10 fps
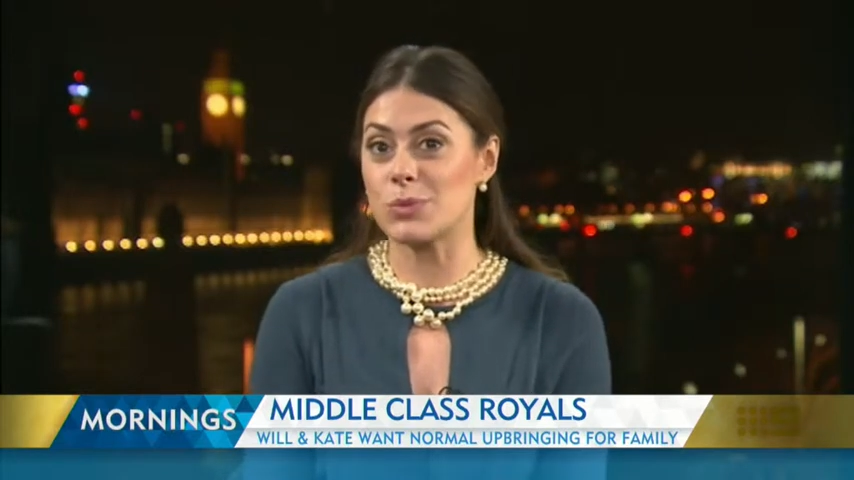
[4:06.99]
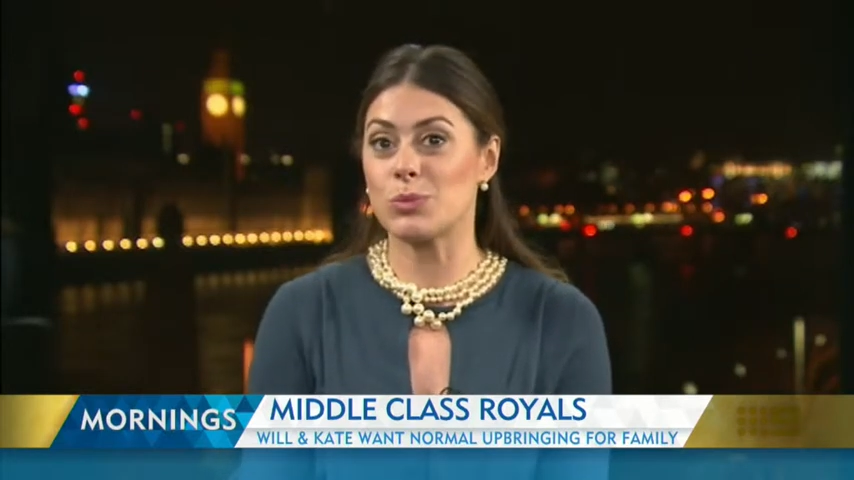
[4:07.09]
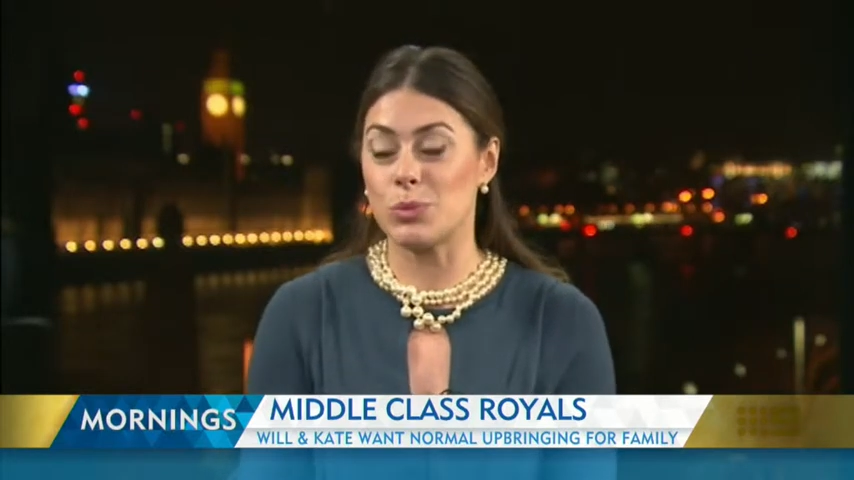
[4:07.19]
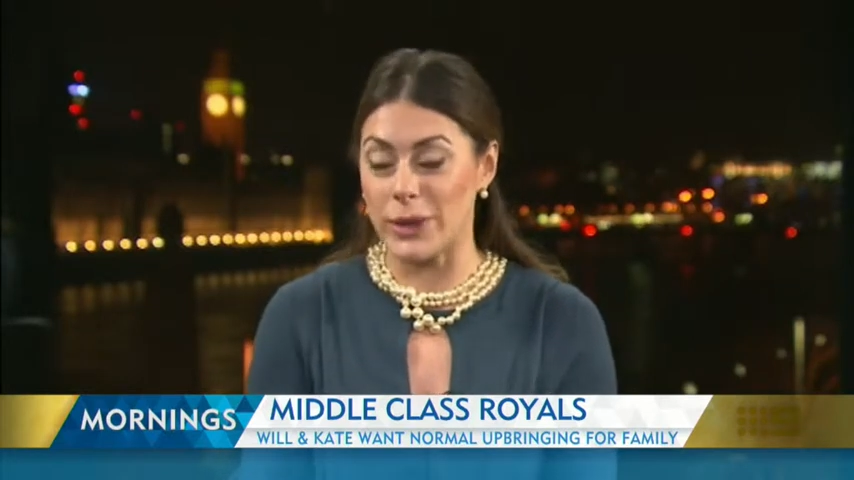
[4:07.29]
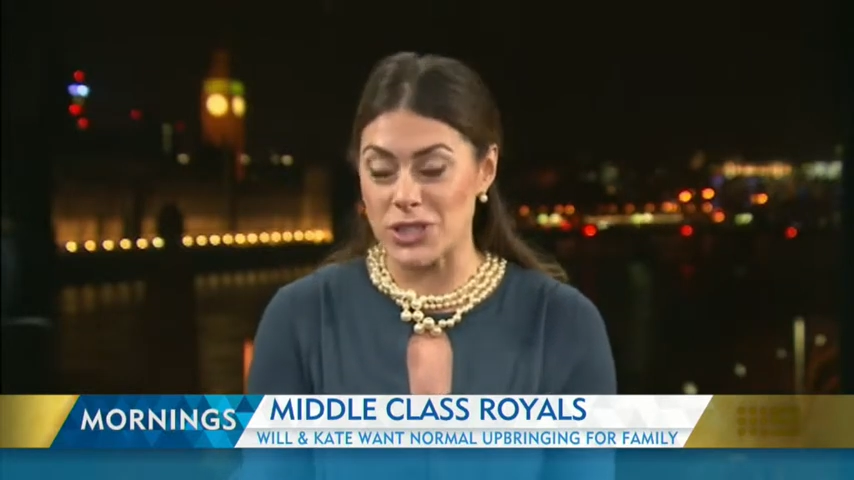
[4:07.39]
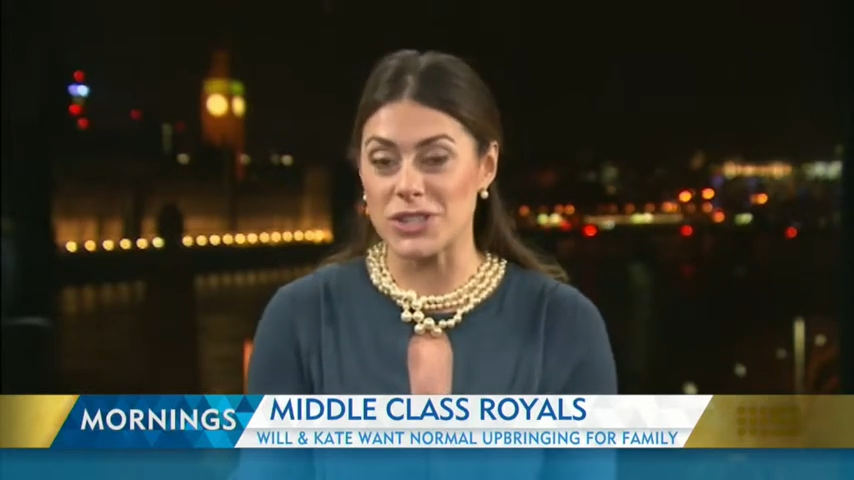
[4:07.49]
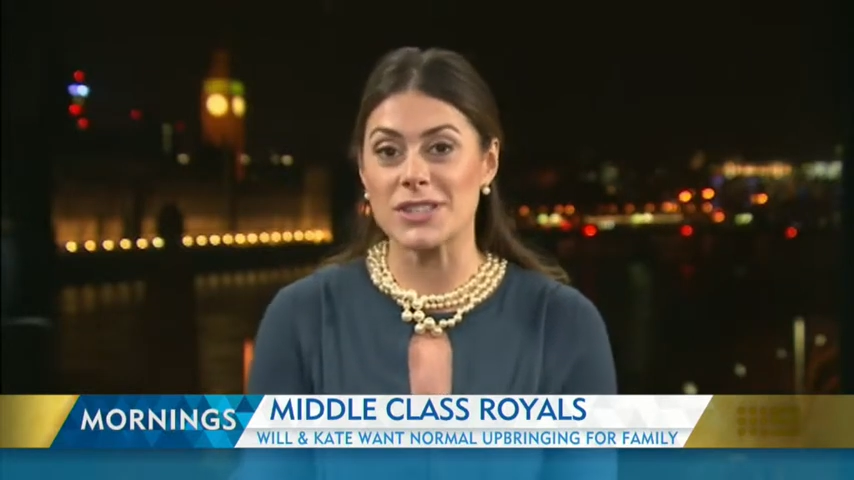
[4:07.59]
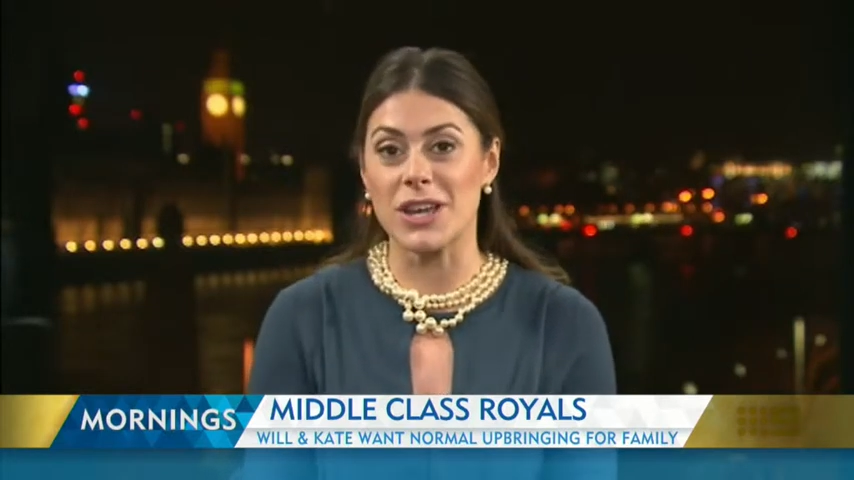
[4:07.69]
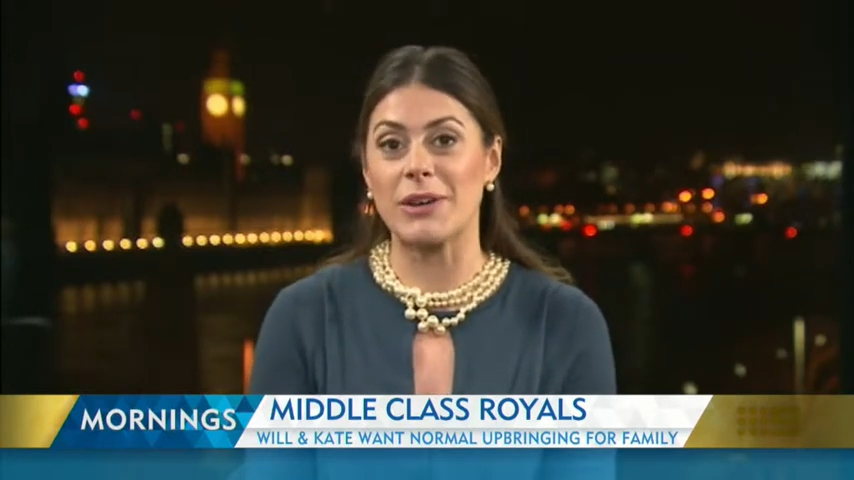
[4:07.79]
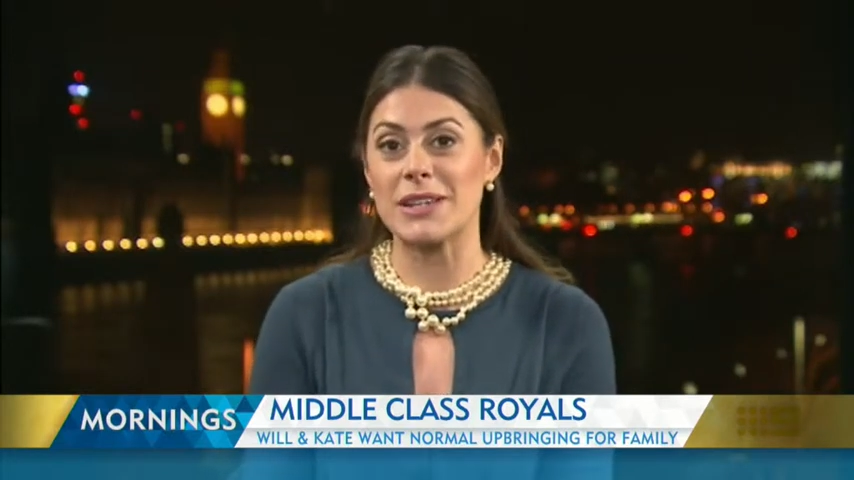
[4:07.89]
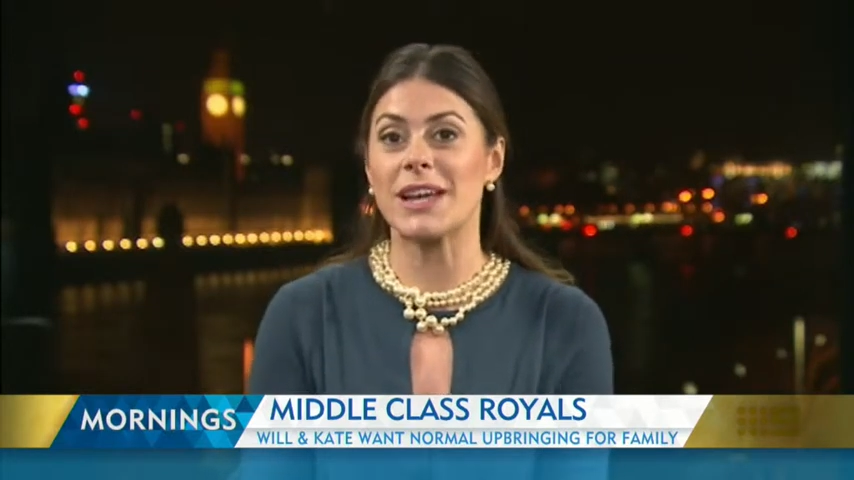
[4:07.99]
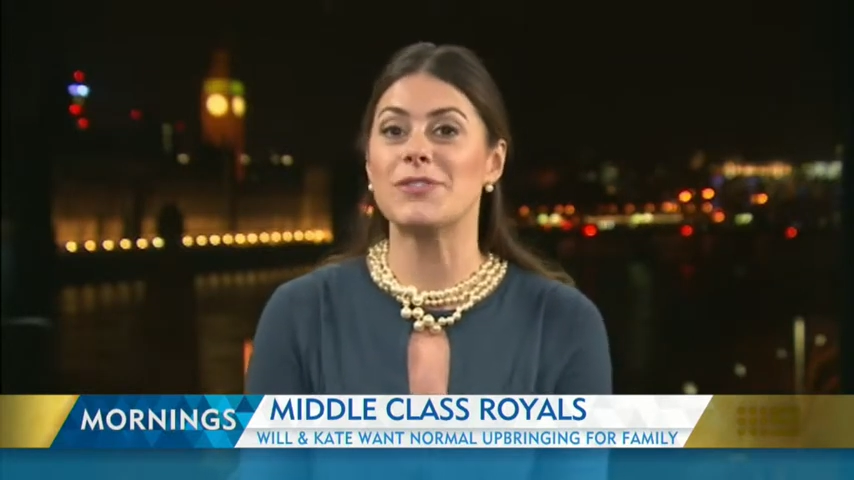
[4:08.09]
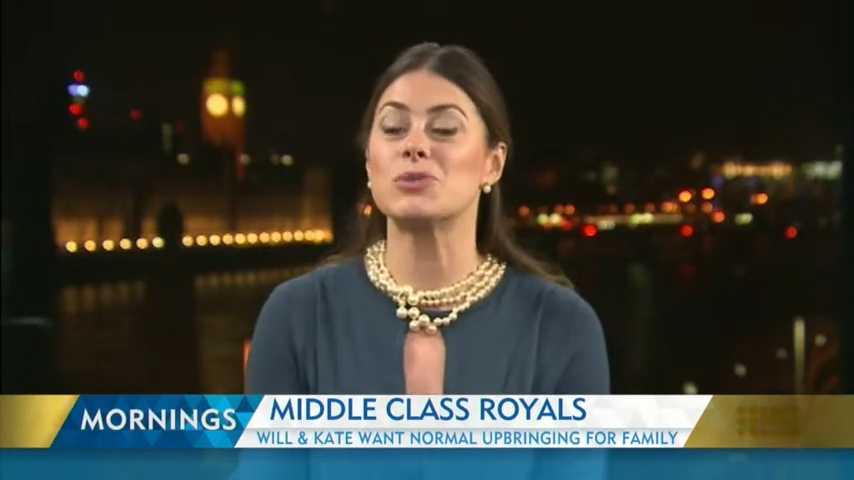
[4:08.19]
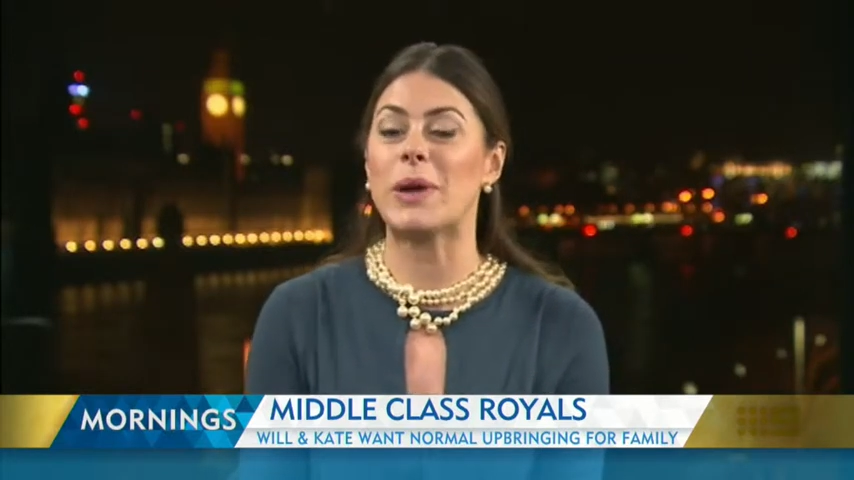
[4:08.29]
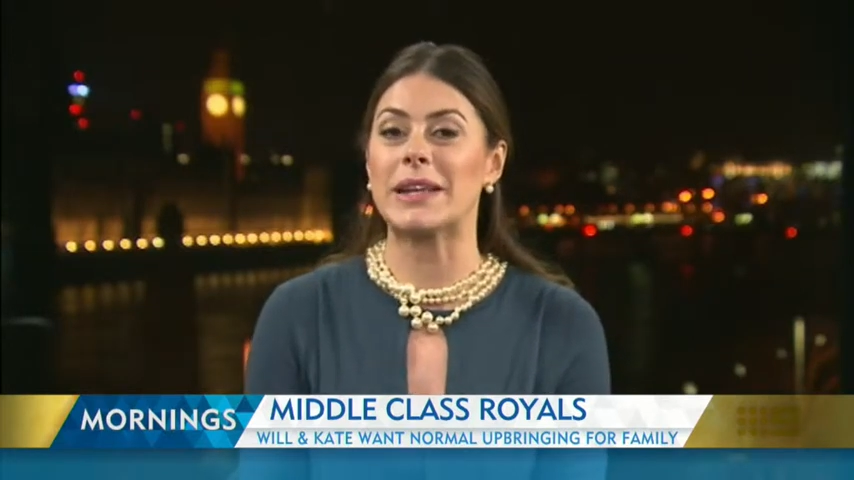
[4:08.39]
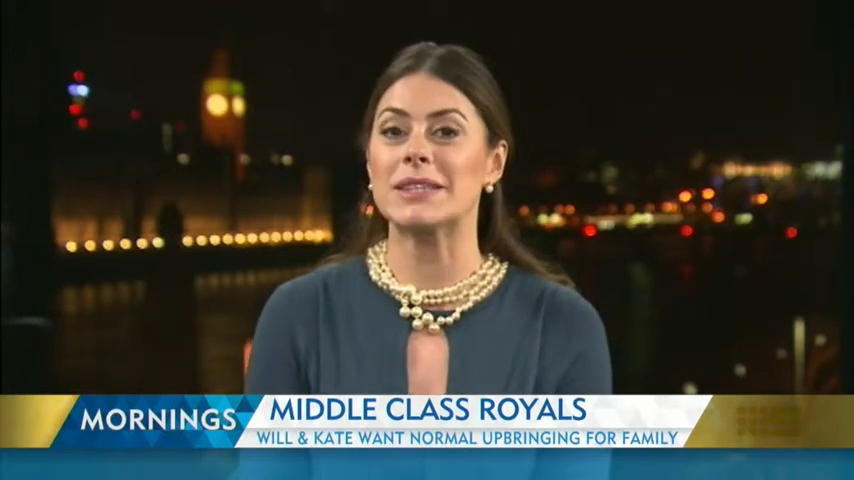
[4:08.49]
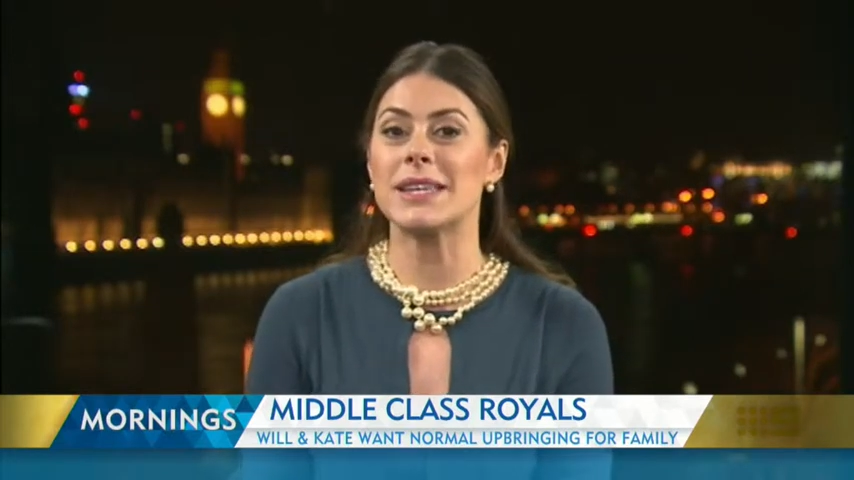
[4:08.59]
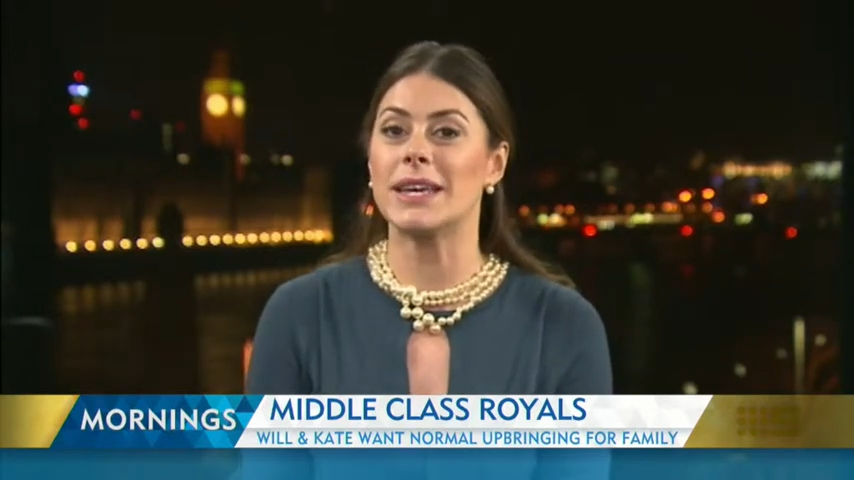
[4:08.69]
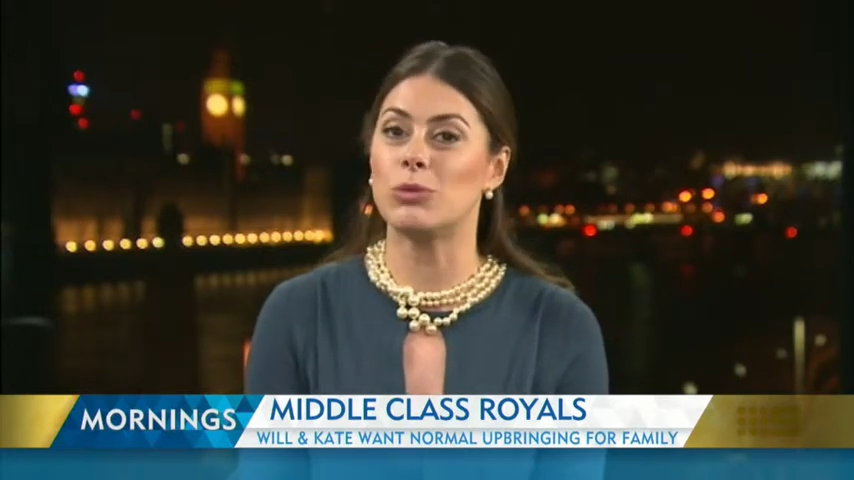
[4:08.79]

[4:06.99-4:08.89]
we just going to have to wait and see,